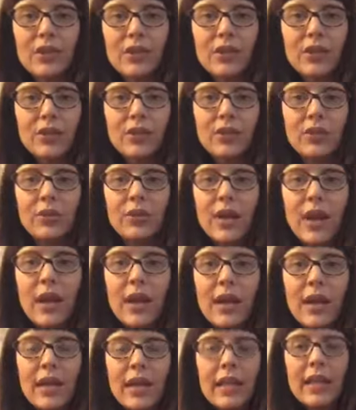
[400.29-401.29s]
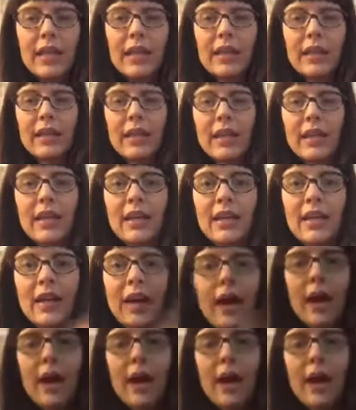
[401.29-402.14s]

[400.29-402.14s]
to the